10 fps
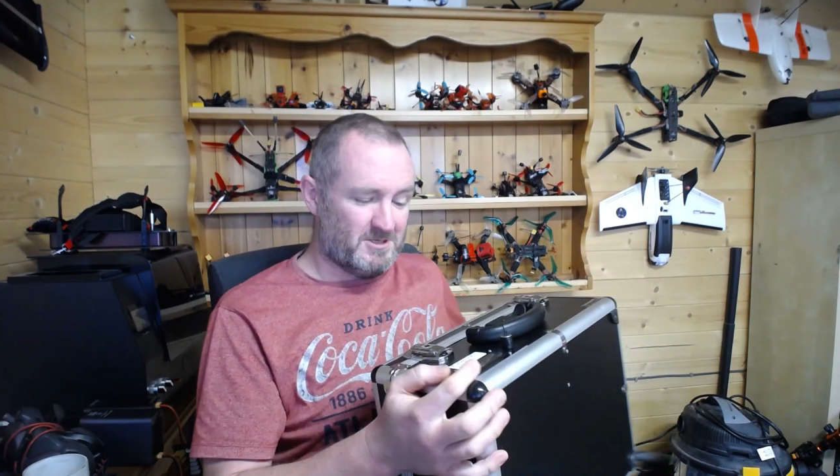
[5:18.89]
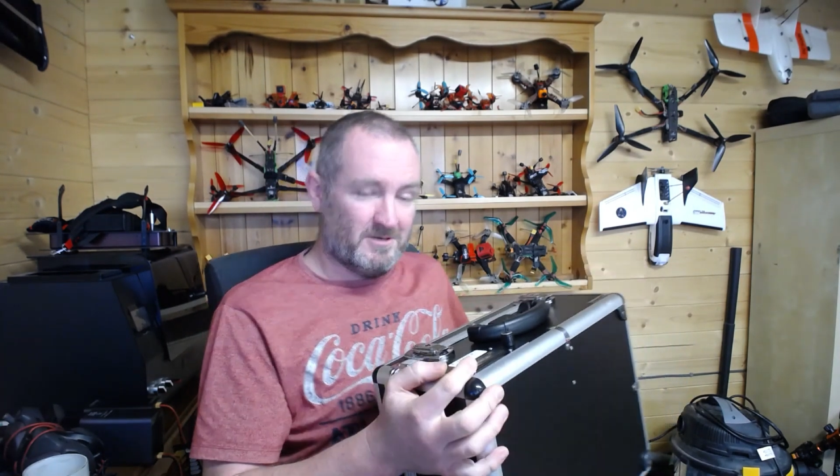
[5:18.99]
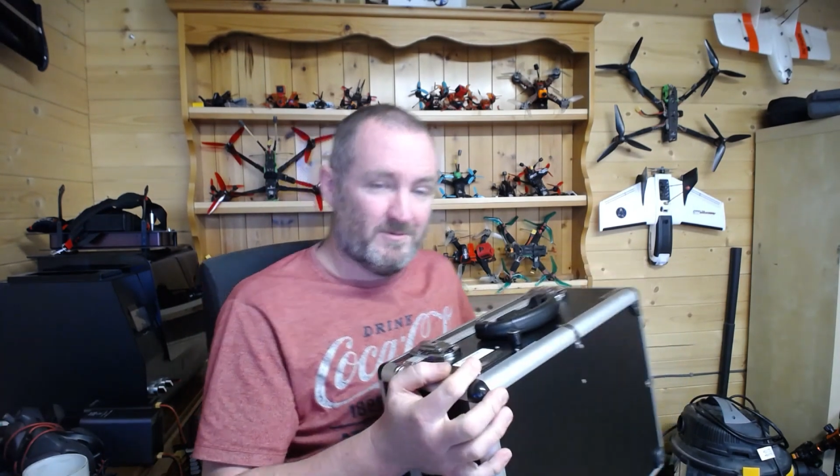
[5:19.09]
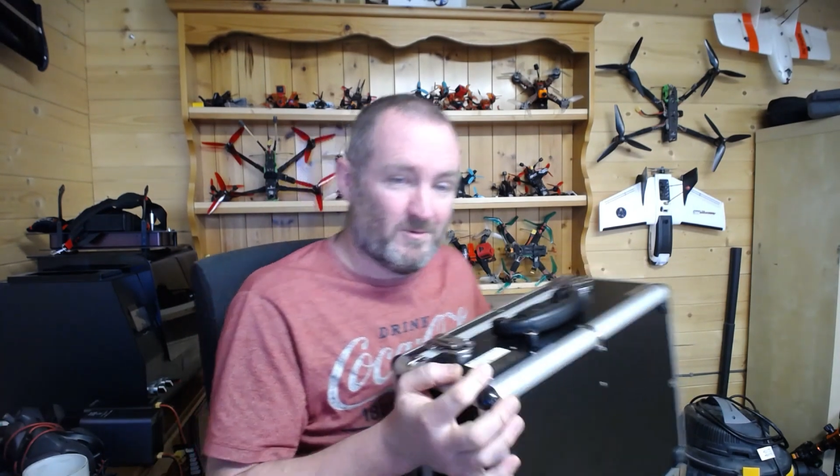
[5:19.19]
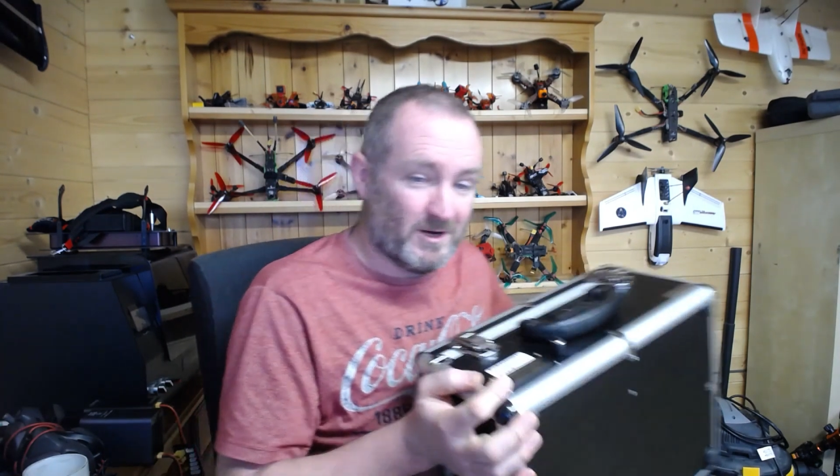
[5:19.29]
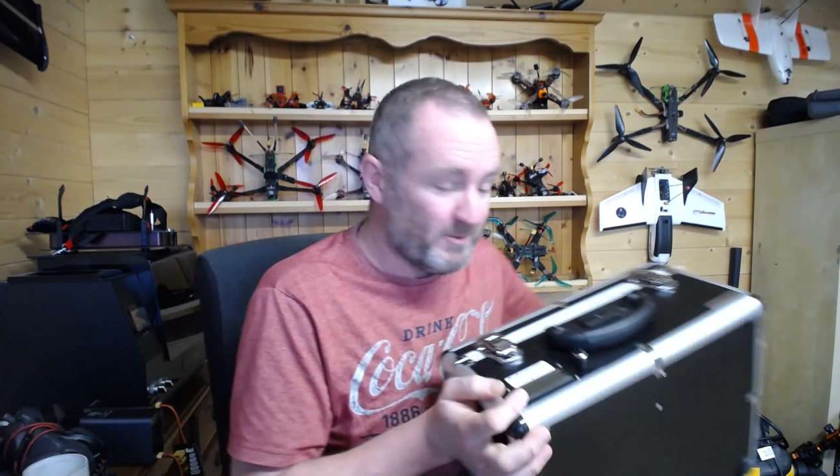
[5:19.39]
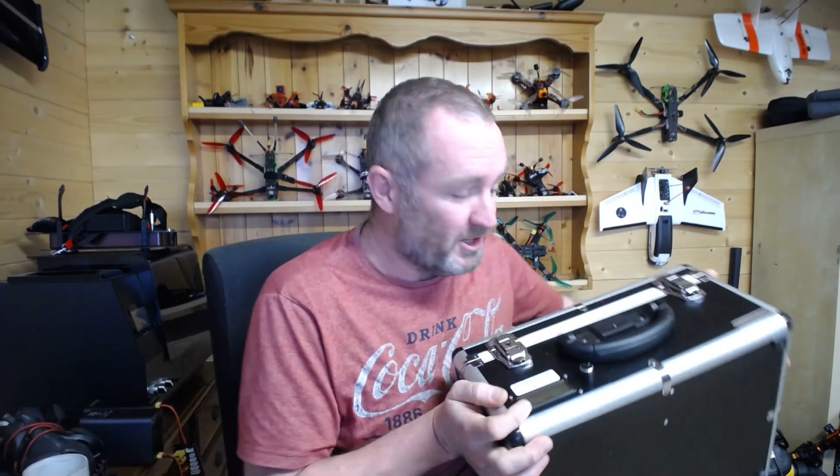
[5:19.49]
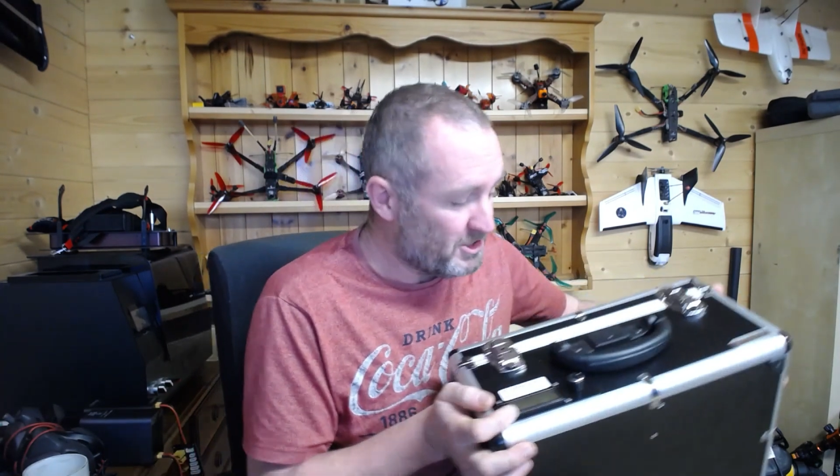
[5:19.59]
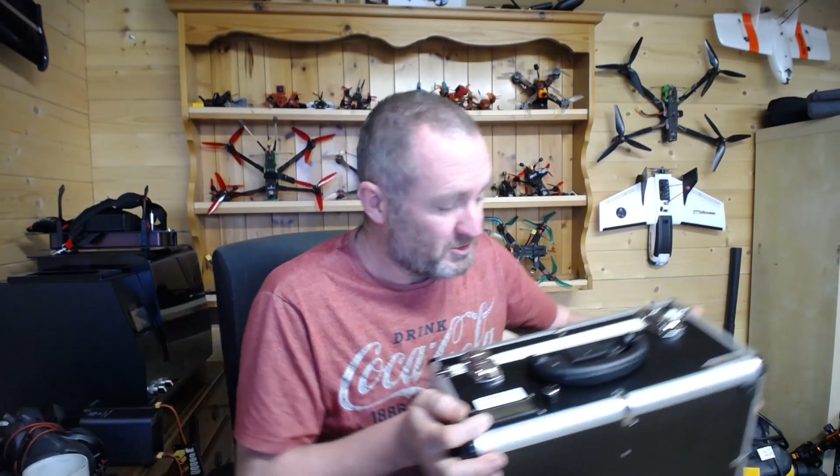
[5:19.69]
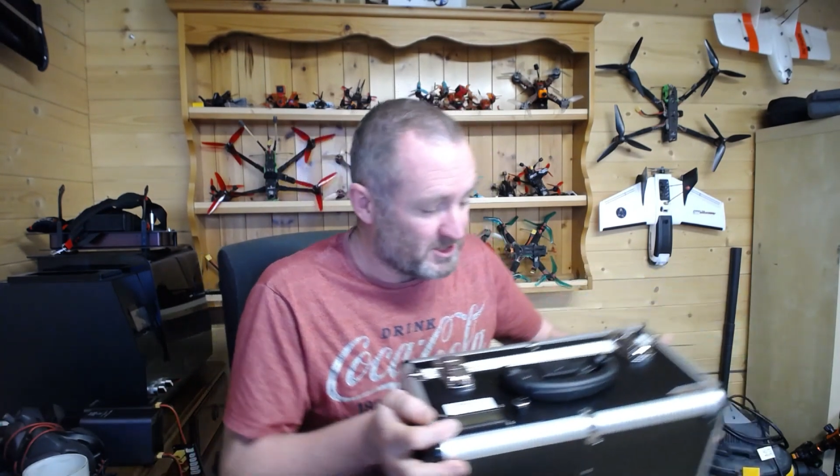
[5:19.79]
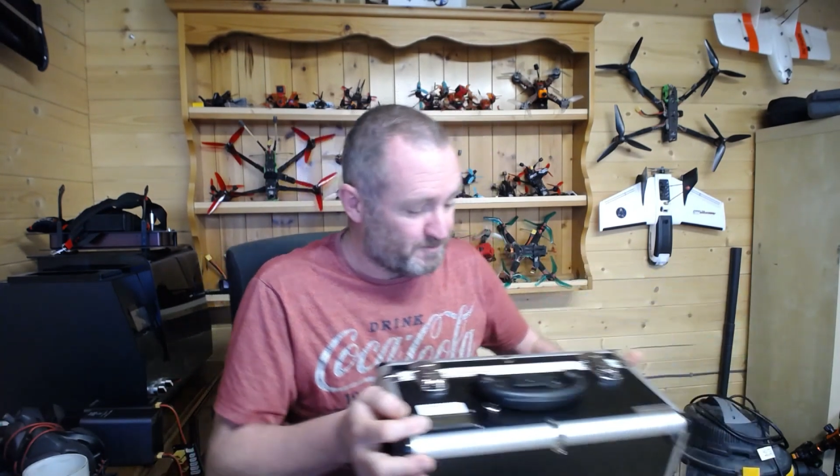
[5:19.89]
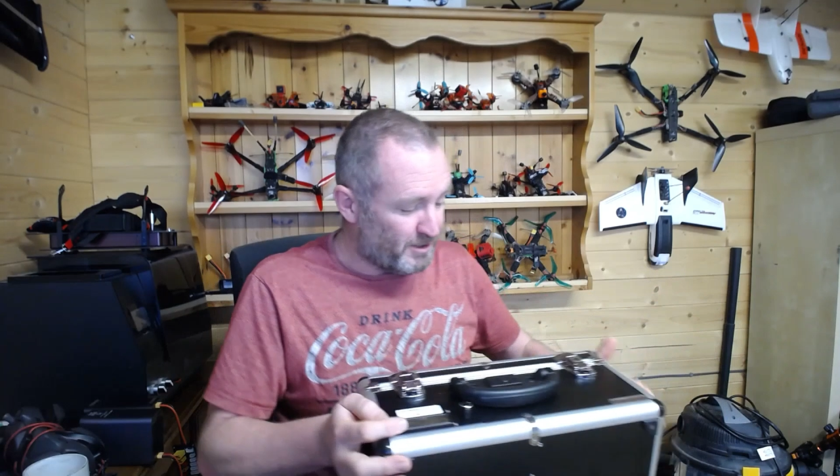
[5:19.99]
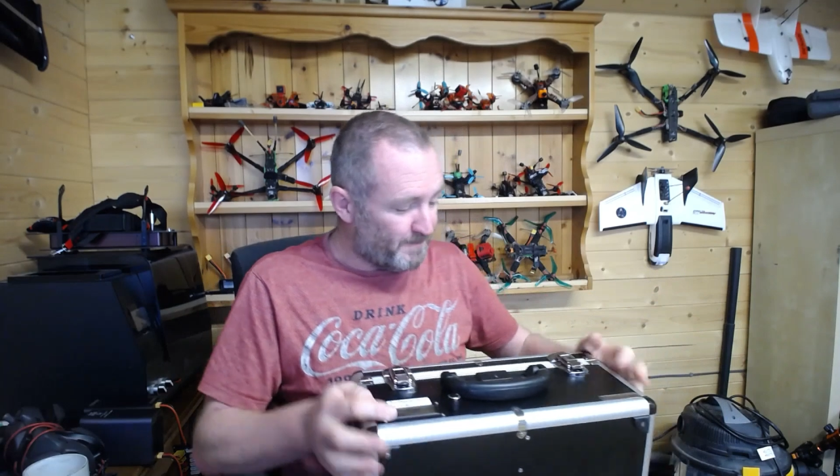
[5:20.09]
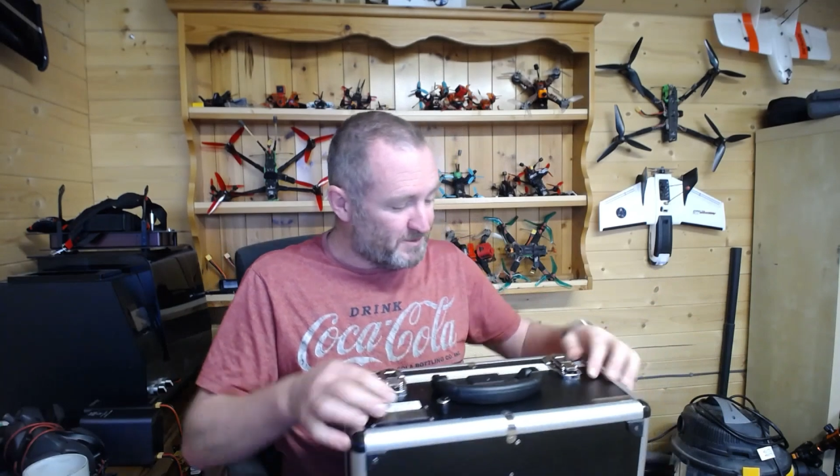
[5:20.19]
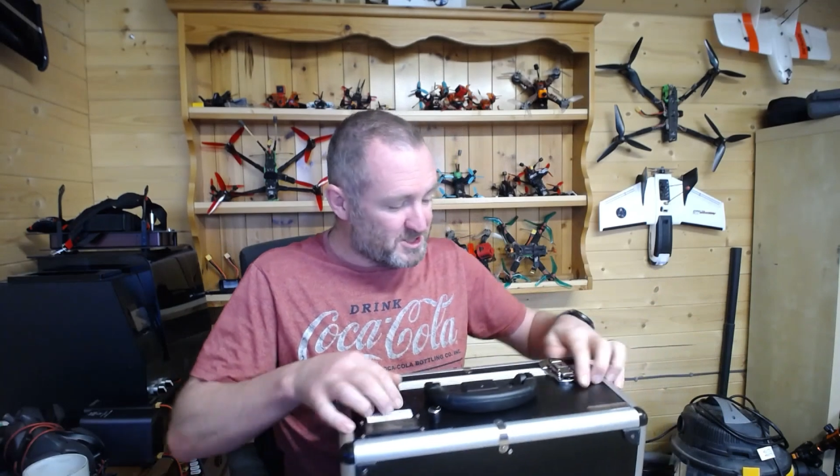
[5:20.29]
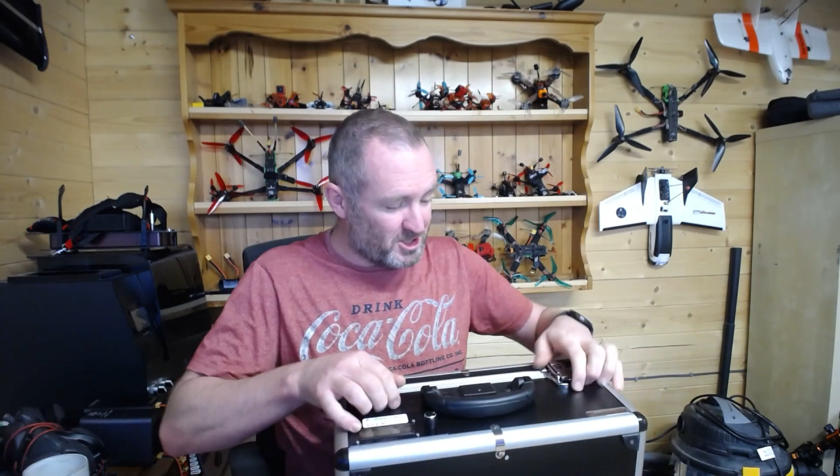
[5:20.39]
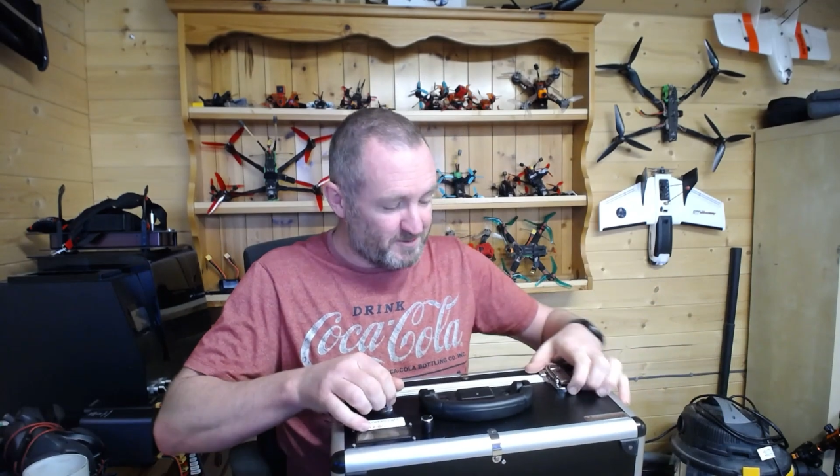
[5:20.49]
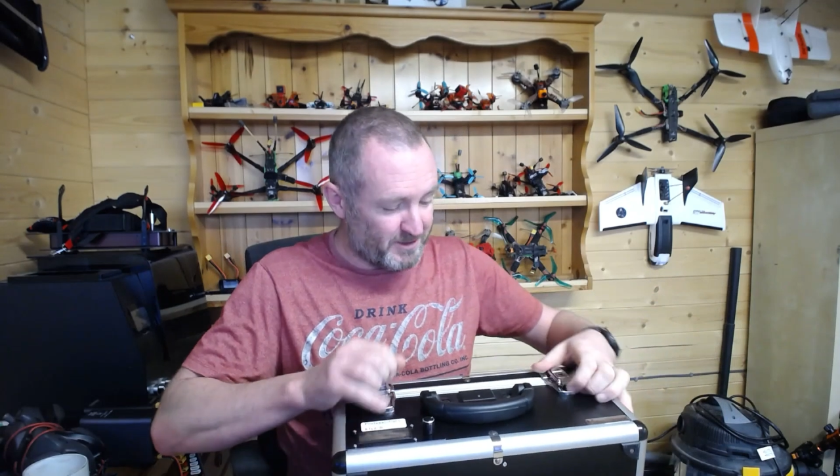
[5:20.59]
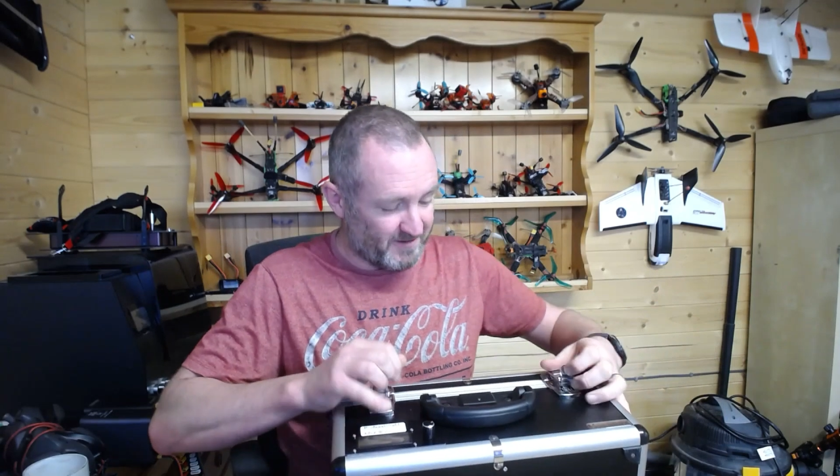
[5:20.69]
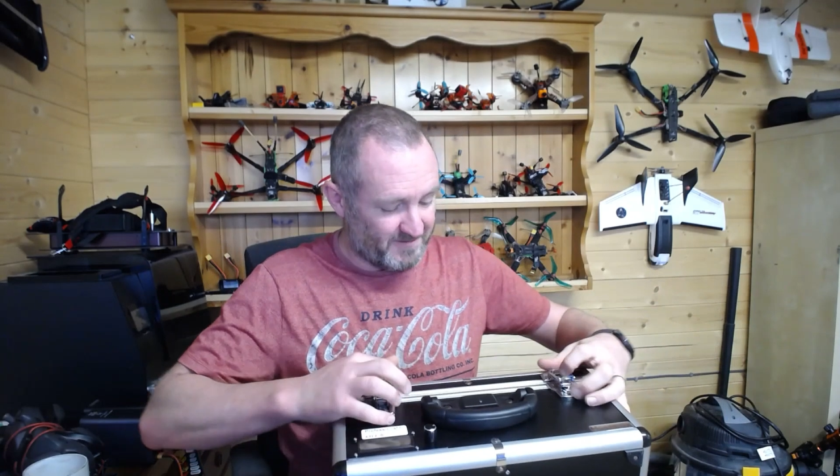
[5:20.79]
So what I'm going to do is pop this
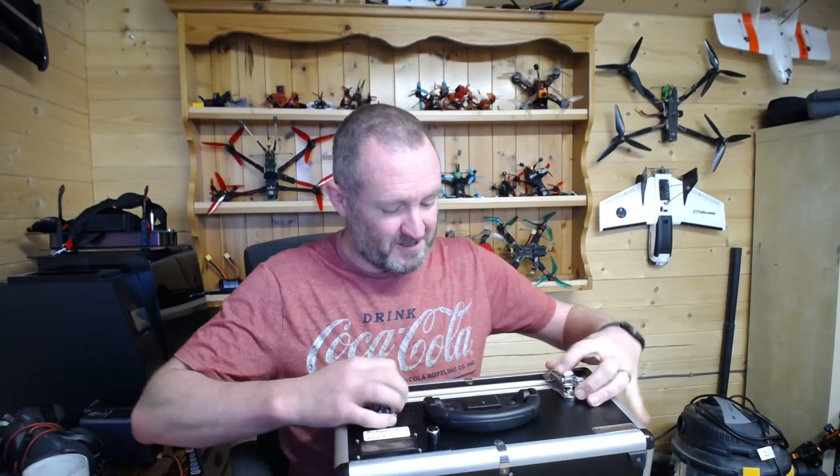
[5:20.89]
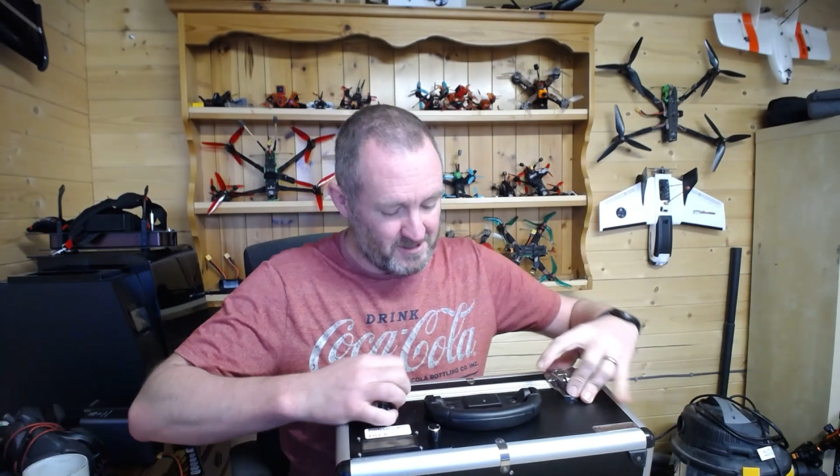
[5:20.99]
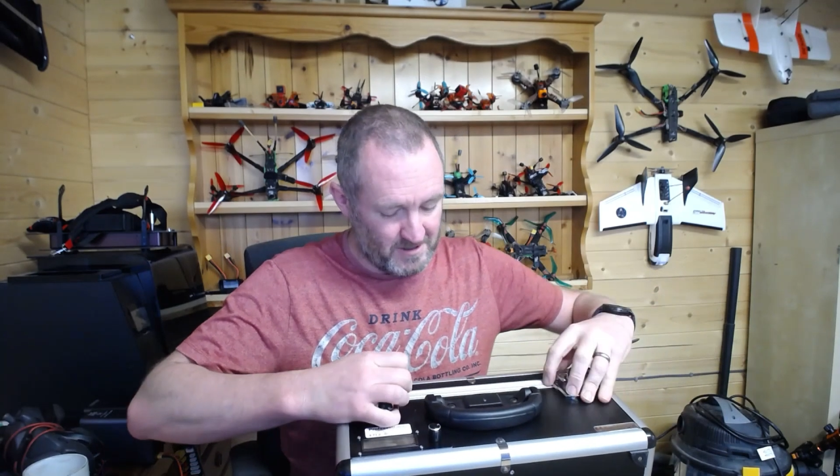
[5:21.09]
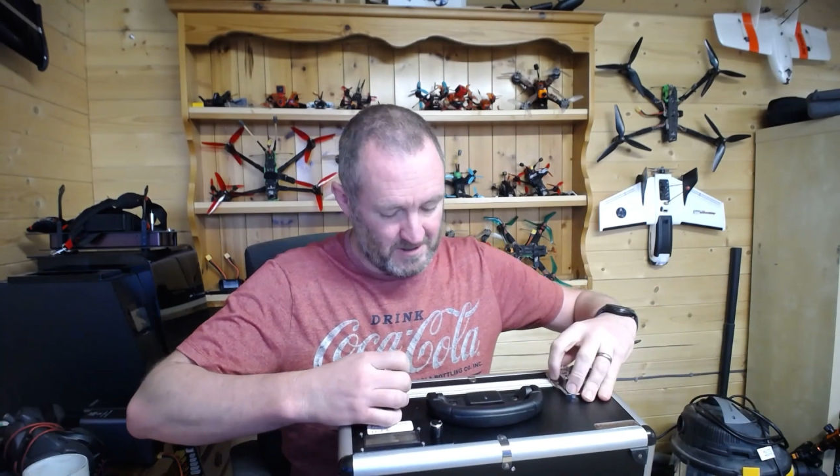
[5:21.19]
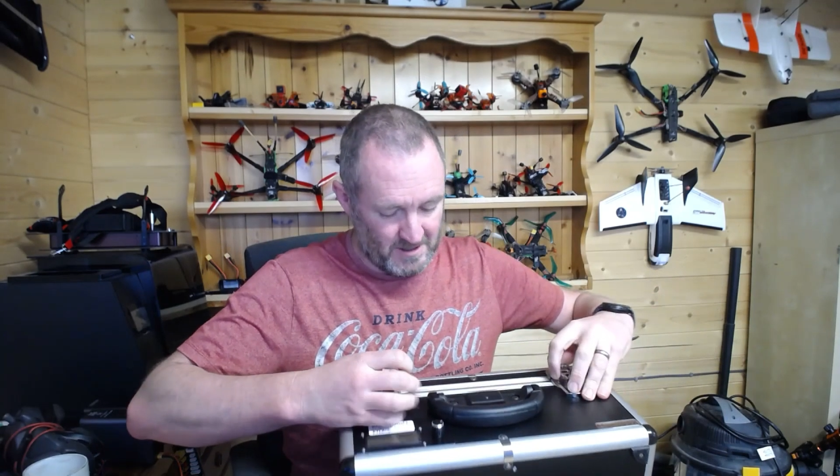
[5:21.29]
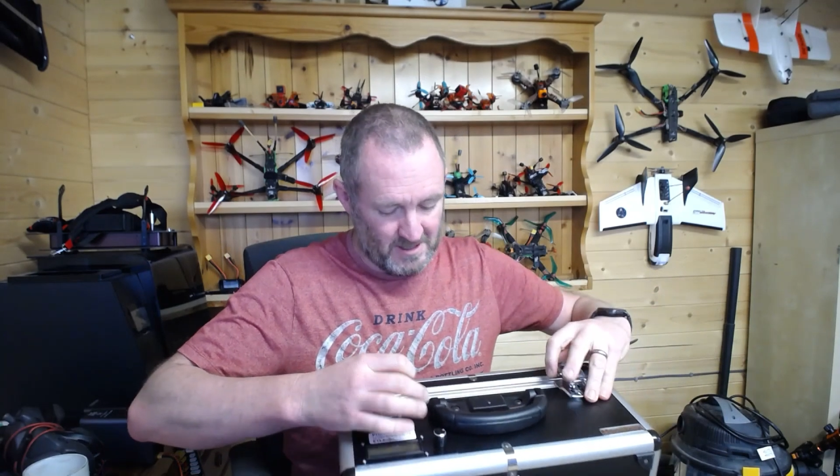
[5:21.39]
open for you